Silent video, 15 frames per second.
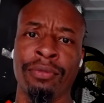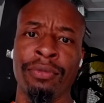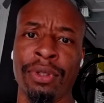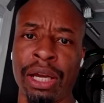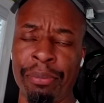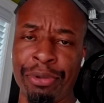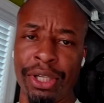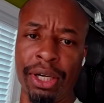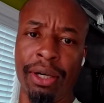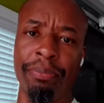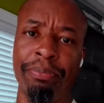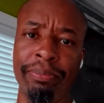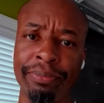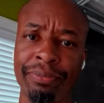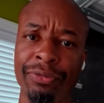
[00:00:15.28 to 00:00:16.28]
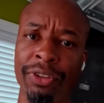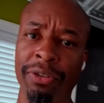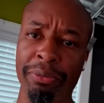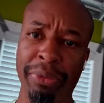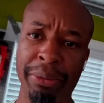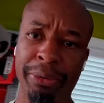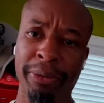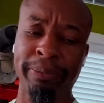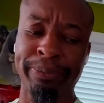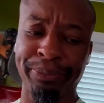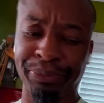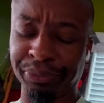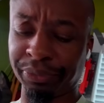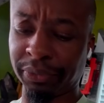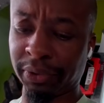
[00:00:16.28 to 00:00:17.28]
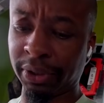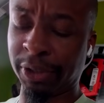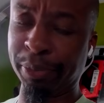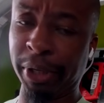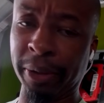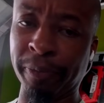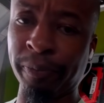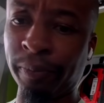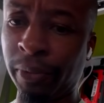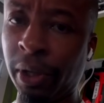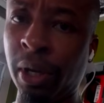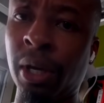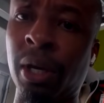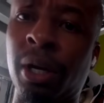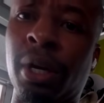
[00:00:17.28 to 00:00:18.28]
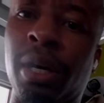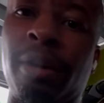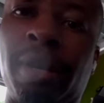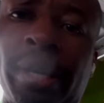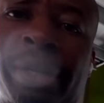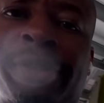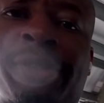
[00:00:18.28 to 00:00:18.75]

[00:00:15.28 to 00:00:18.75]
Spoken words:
I'm Dub. Remember? It's me. All right, so